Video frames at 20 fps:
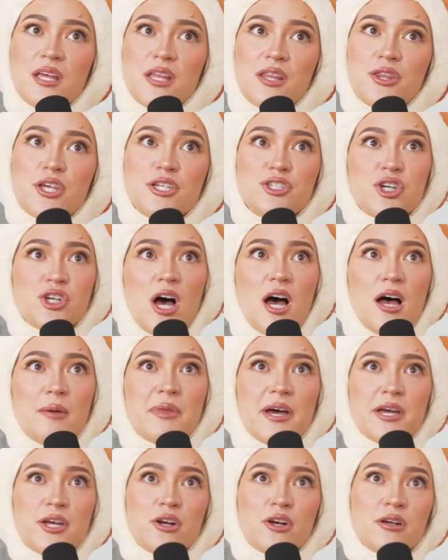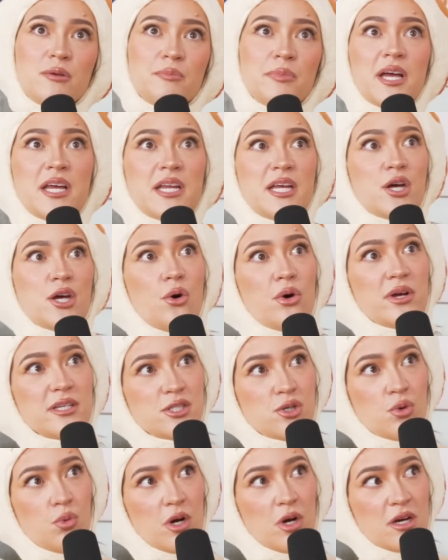the job that you're complaining going
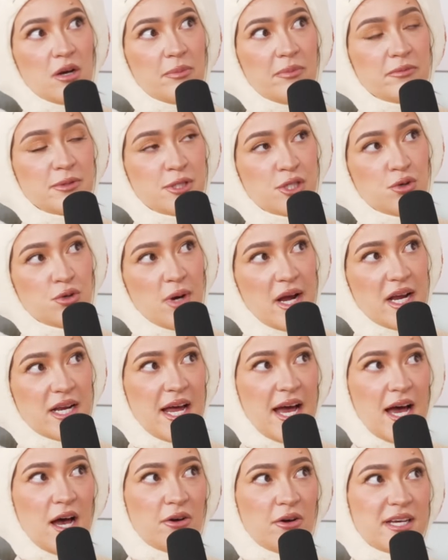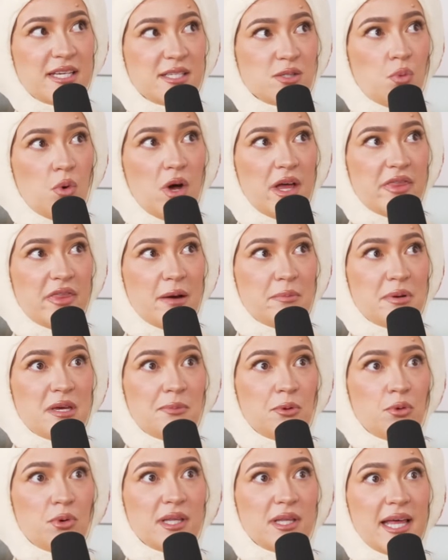to work up to right now is one that people would